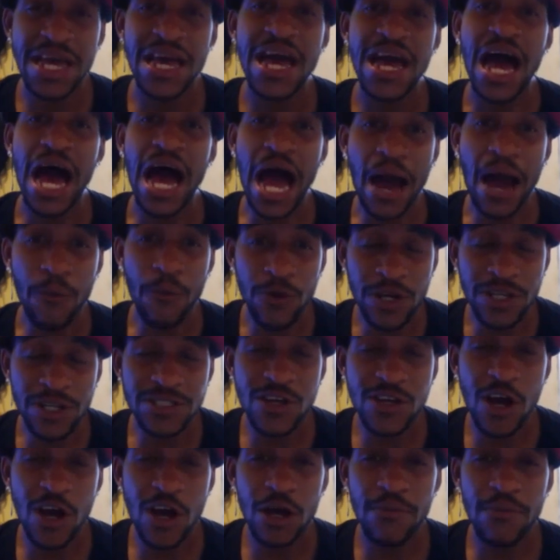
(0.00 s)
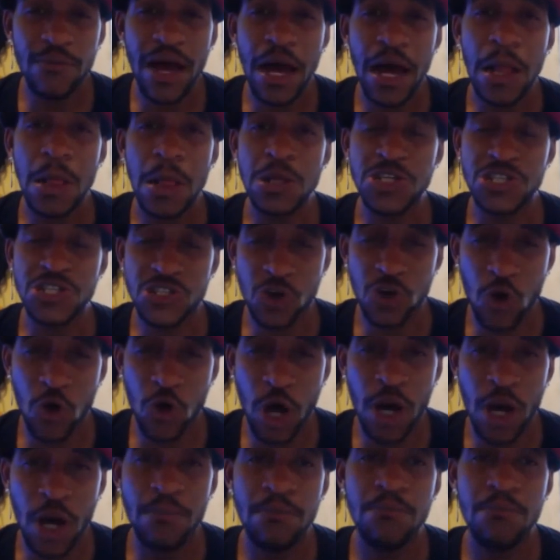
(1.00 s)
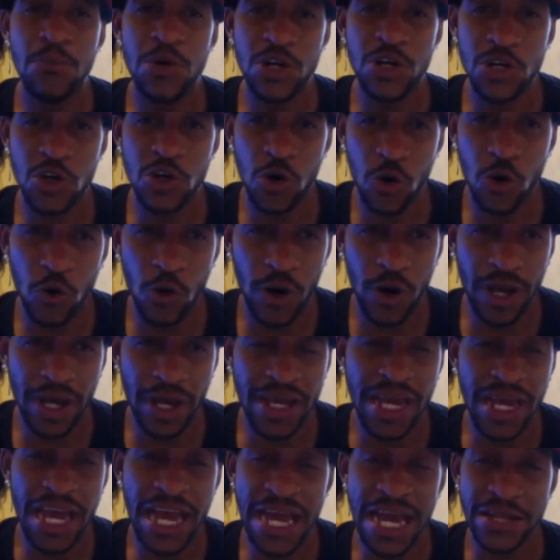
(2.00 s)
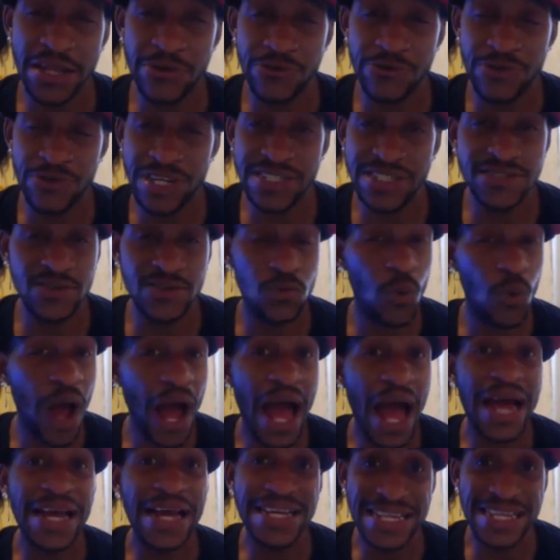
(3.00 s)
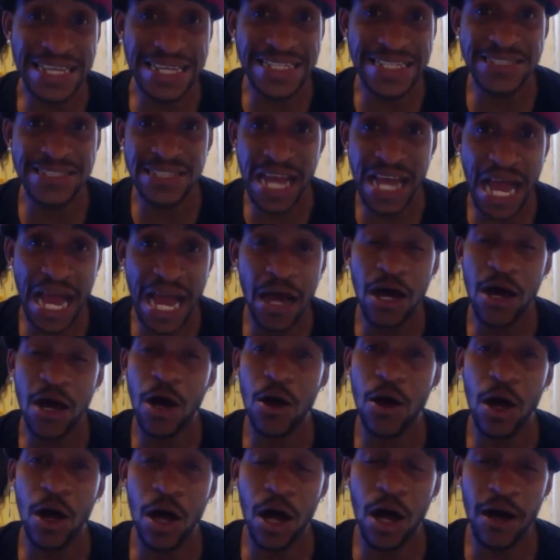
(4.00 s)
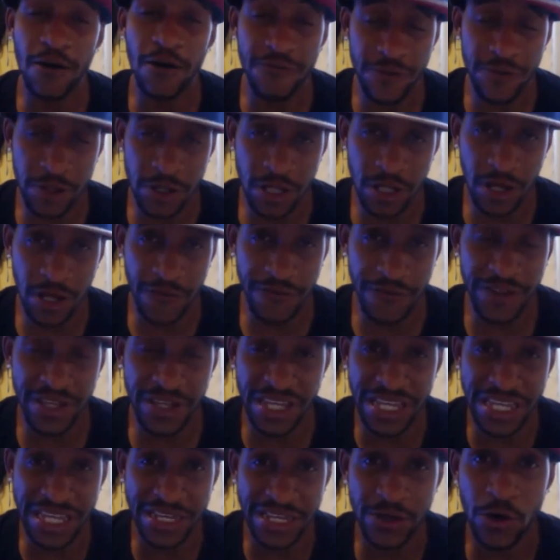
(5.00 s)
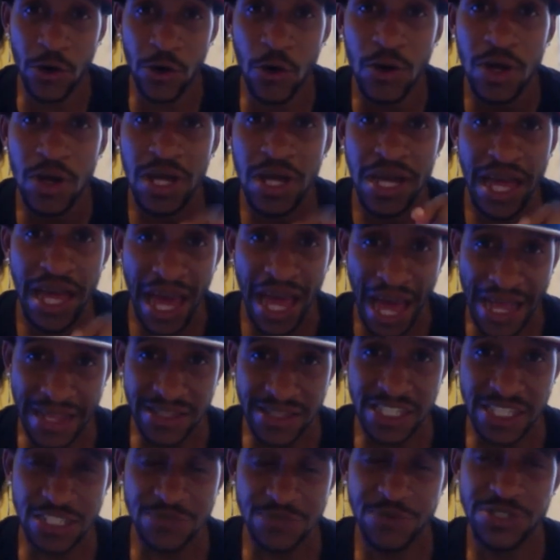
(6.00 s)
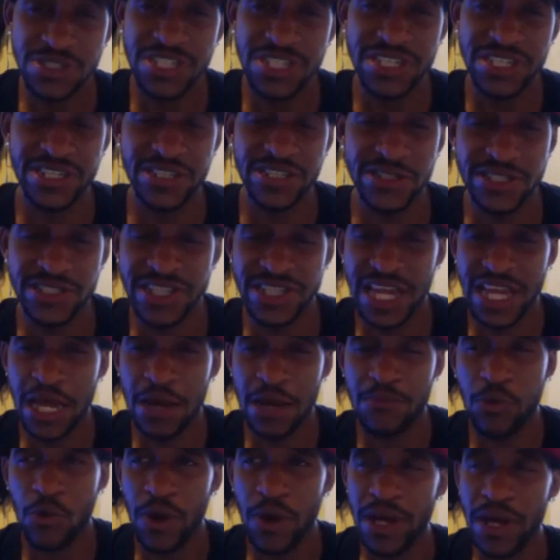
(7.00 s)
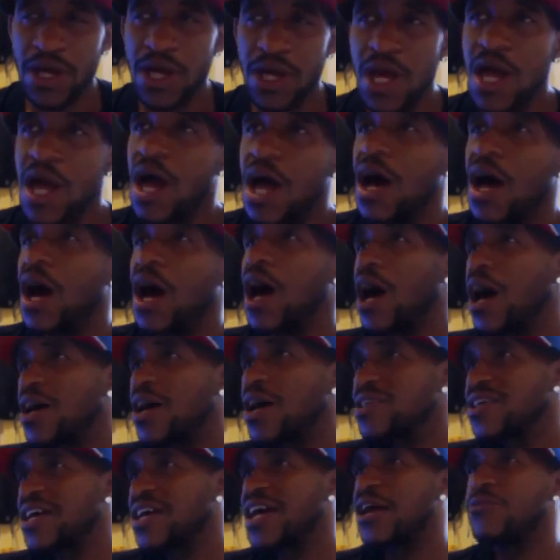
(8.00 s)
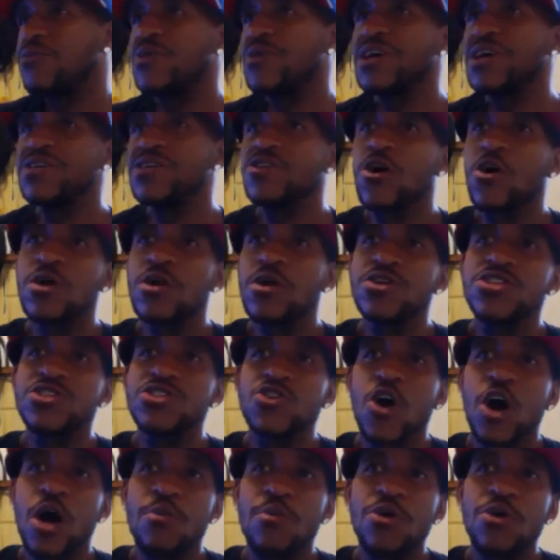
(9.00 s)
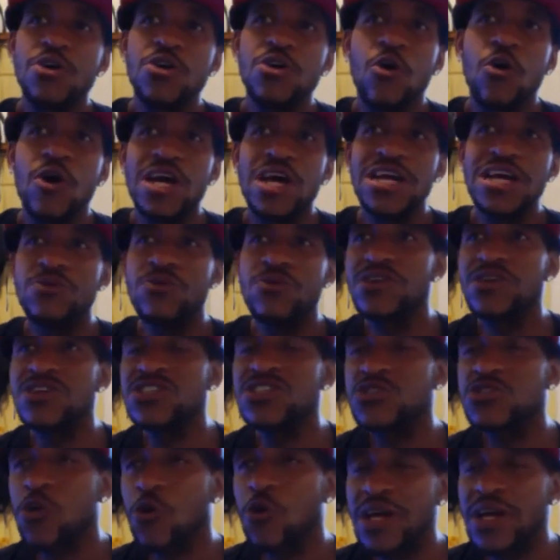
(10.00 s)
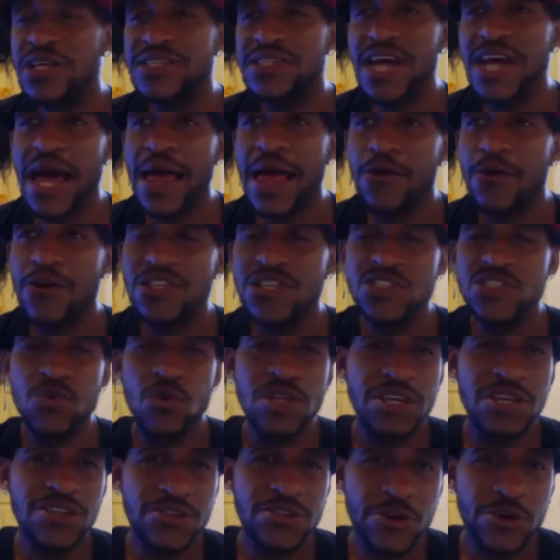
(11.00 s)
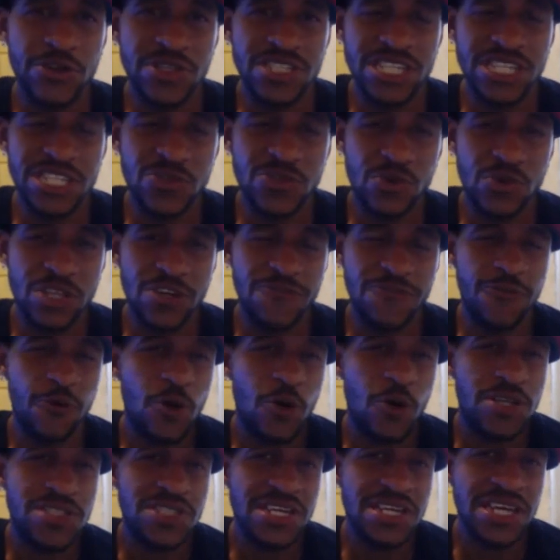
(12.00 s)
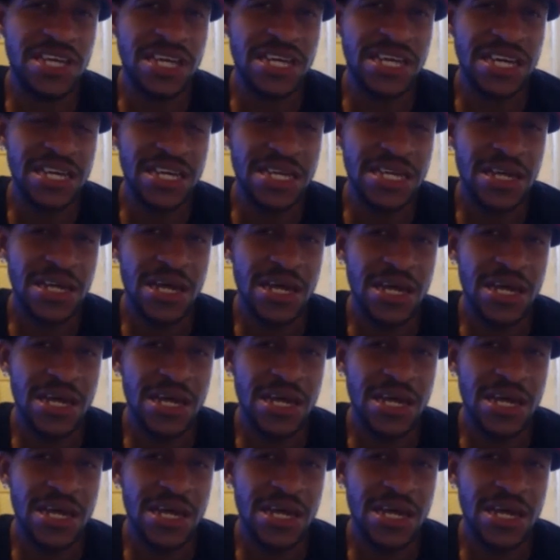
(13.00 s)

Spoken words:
I want to talk about LeSean McCoy and the reason why he's not a Philadelphia Eagle at this particular standpoint. Yeah, we know LeSean McCoy, he won a scoring title in 2013-2014.